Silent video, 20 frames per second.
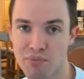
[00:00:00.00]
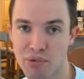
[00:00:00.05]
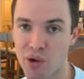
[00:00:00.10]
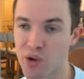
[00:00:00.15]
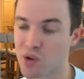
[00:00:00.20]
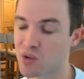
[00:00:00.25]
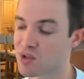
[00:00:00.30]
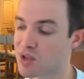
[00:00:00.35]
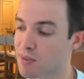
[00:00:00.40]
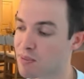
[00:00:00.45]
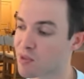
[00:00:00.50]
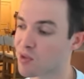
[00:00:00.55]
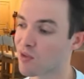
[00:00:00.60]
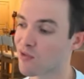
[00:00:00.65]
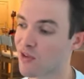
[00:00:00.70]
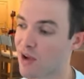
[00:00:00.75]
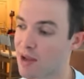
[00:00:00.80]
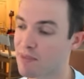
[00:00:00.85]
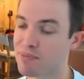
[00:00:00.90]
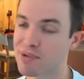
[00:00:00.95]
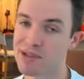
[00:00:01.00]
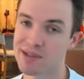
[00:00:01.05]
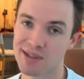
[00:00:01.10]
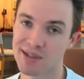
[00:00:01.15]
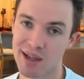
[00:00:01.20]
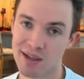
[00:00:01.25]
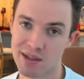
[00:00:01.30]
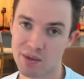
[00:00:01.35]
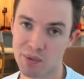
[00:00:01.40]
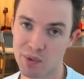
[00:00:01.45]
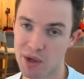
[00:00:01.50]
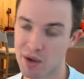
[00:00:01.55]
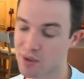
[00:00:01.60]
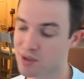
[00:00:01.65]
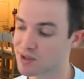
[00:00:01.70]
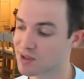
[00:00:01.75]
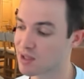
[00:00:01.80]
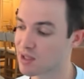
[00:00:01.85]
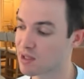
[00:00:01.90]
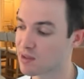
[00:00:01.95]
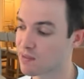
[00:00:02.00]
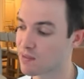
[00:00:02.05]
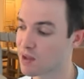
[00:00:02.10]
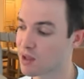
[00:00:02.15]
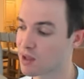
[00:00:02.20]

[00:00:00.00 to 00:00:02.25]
prototypical 5-piece sets that we always see.